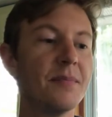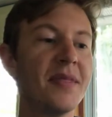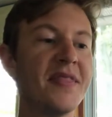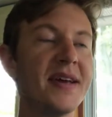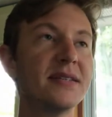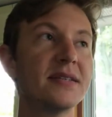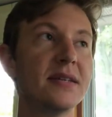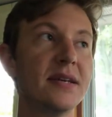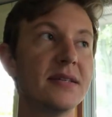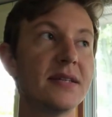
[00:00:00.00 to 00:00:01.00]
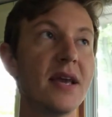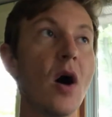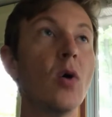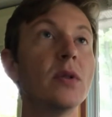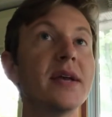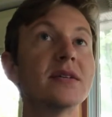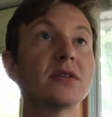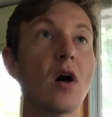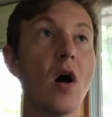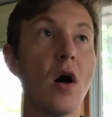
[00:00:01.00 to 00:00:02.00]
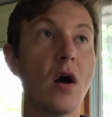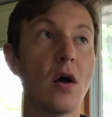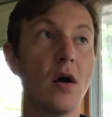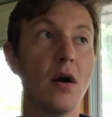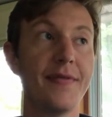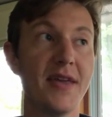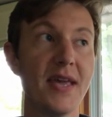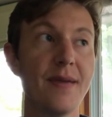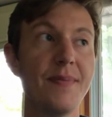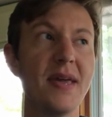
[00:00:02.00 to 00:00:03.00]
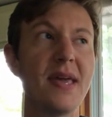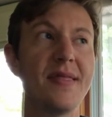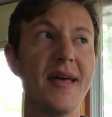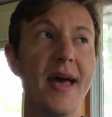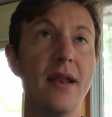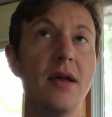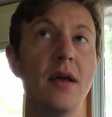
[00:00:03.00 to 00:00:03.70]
but this is the only song on the EP that